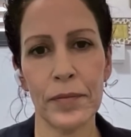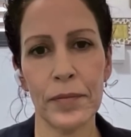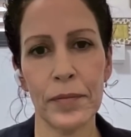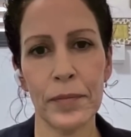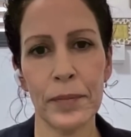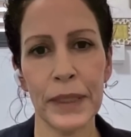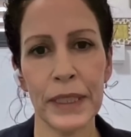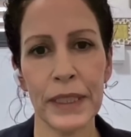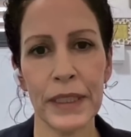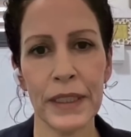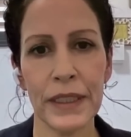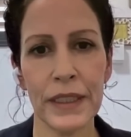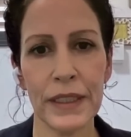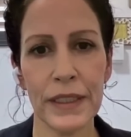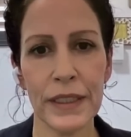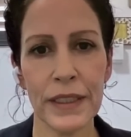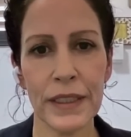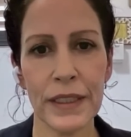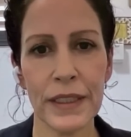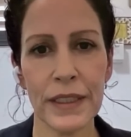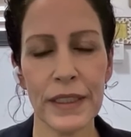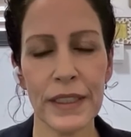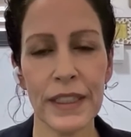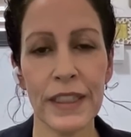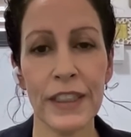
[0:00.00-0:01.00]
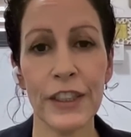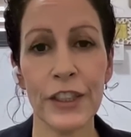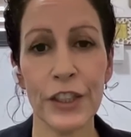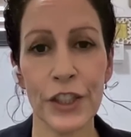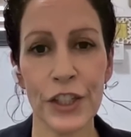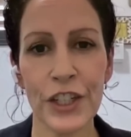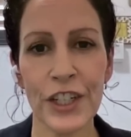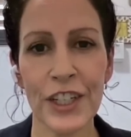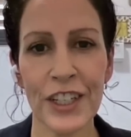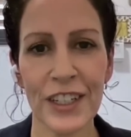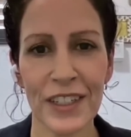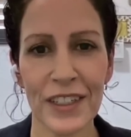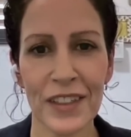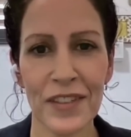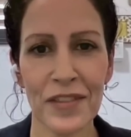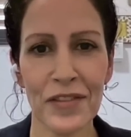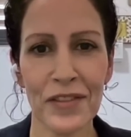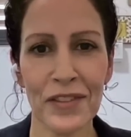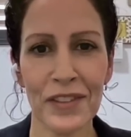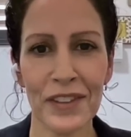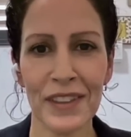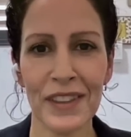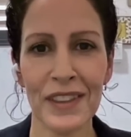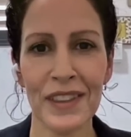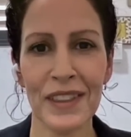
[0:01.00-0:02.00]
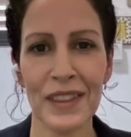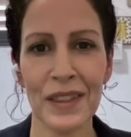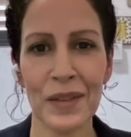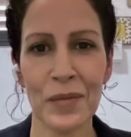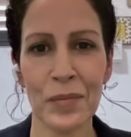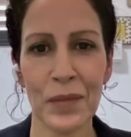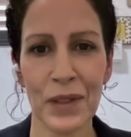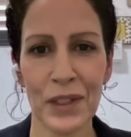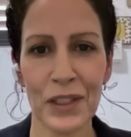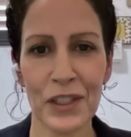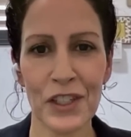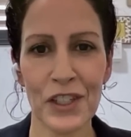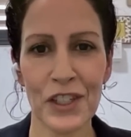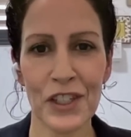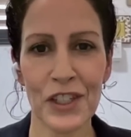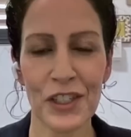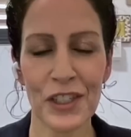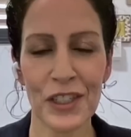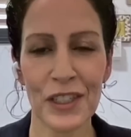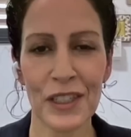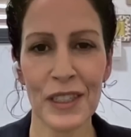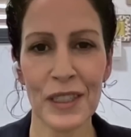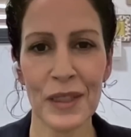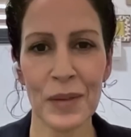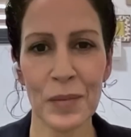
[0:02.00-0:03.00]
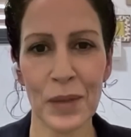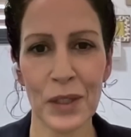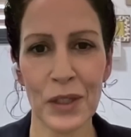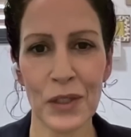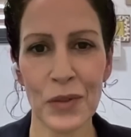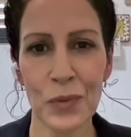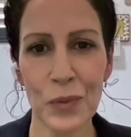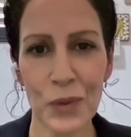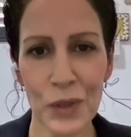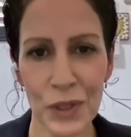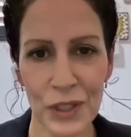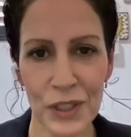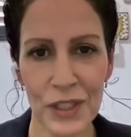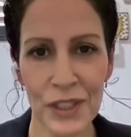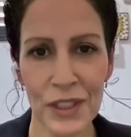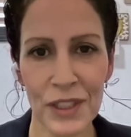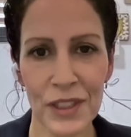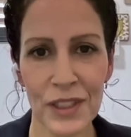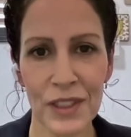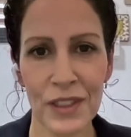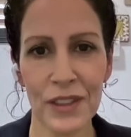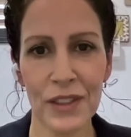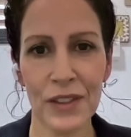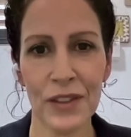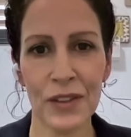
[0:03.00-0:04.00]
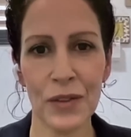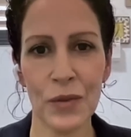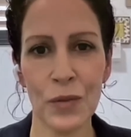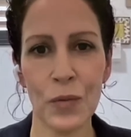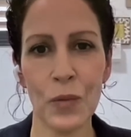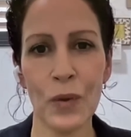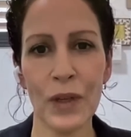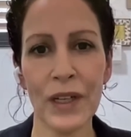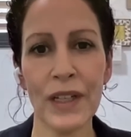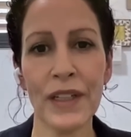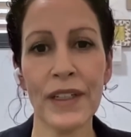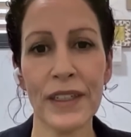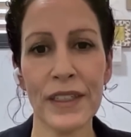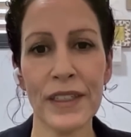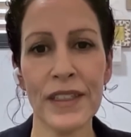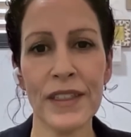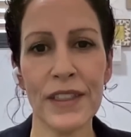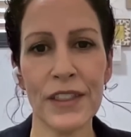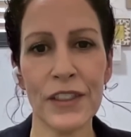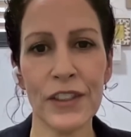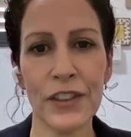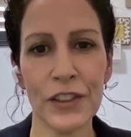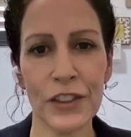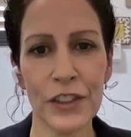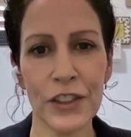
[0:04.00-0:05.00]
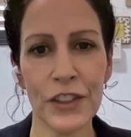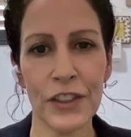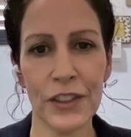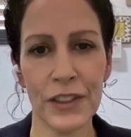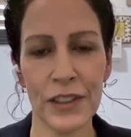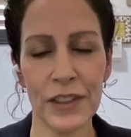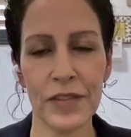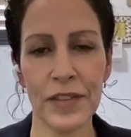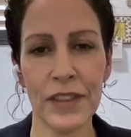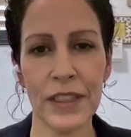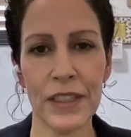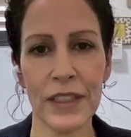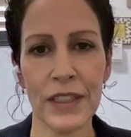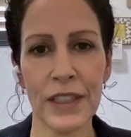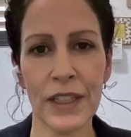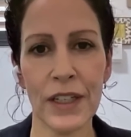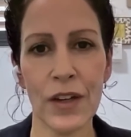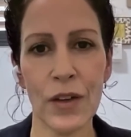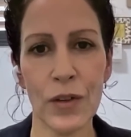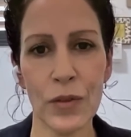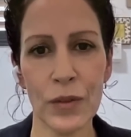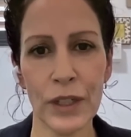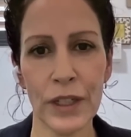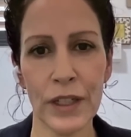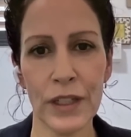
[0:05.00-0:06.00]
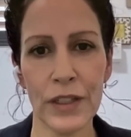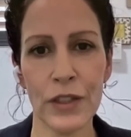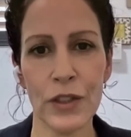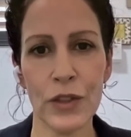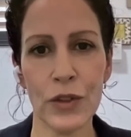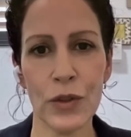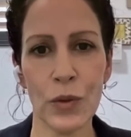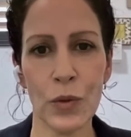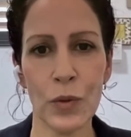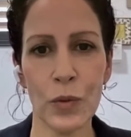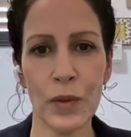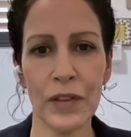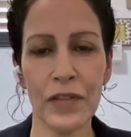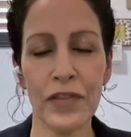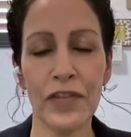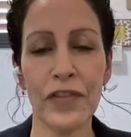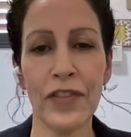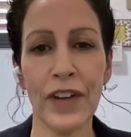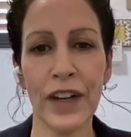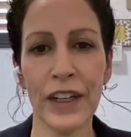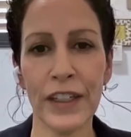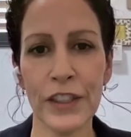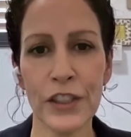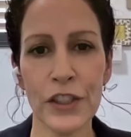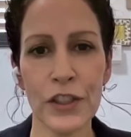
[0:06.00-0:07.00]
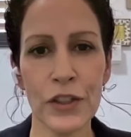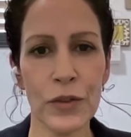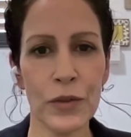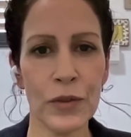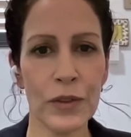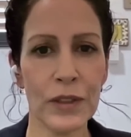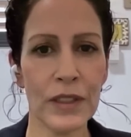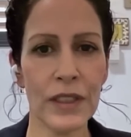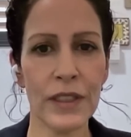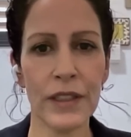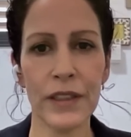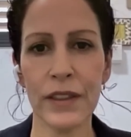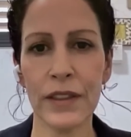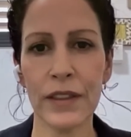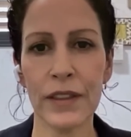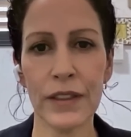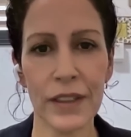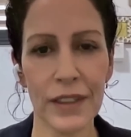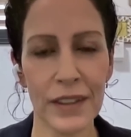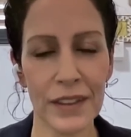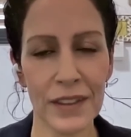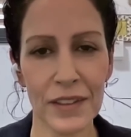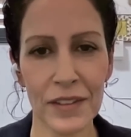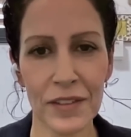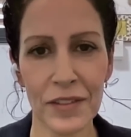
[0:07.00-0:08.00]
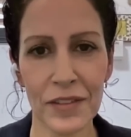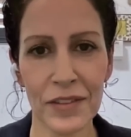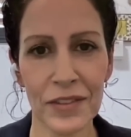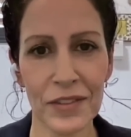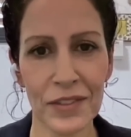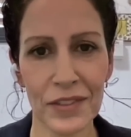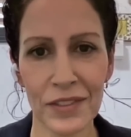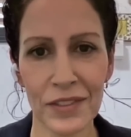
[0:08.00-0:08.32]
because the alternative is much worse. What is the alternative? To say, okay, so we'll fight you until the end of...